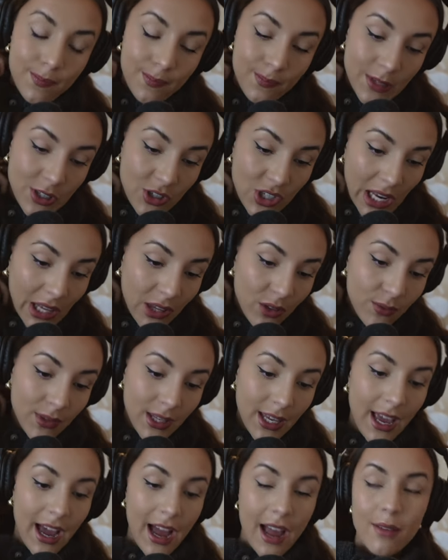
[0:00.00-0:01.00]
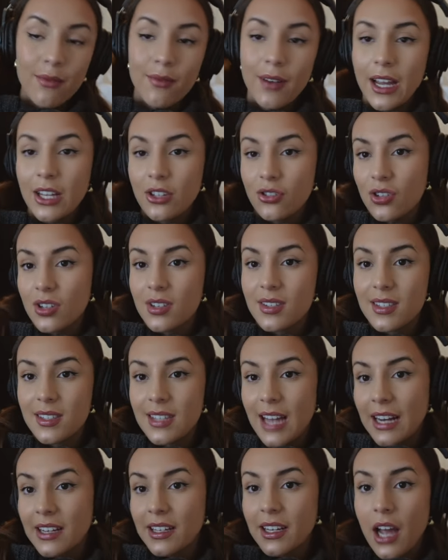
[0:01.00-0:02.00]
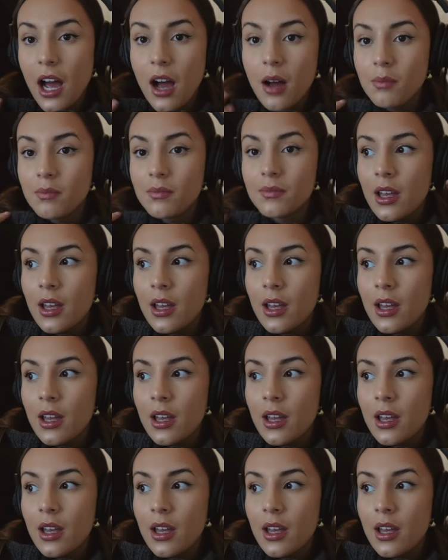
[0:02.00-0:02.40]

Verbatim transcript: But genuinely, I find just standing up